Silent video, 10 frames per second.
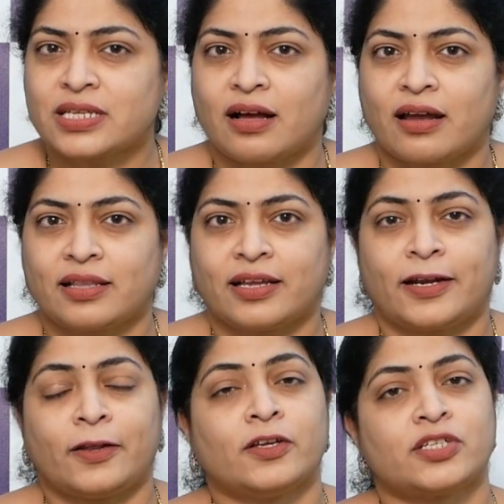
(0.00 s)
are
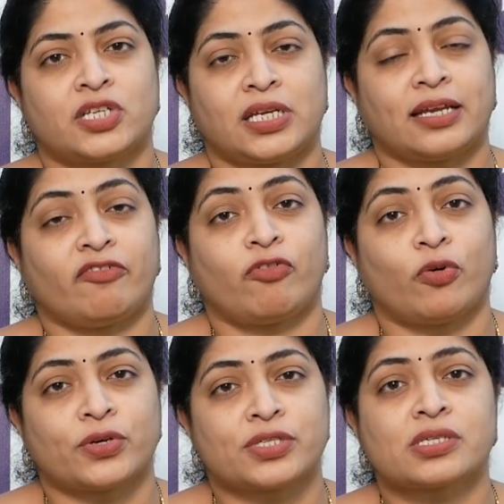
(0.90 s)
that she can
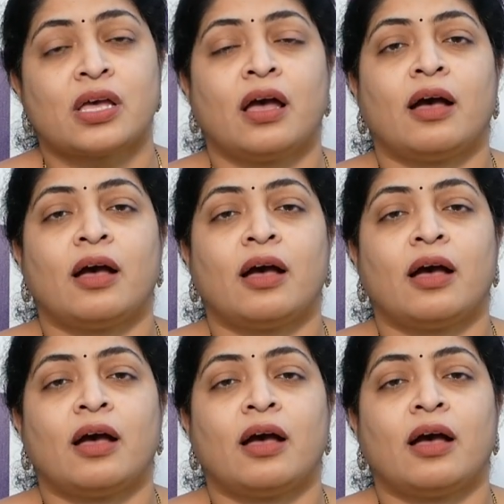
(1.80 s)
focus